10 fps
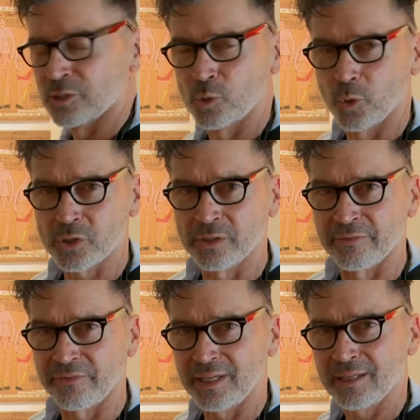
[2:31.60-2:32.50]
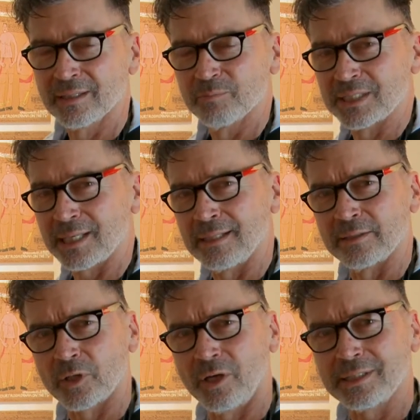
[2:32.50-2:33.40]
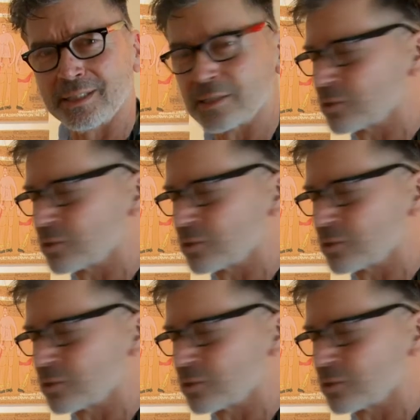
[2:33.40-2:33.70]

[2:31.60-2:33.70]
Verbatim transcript: distortion of the figure, particularly the content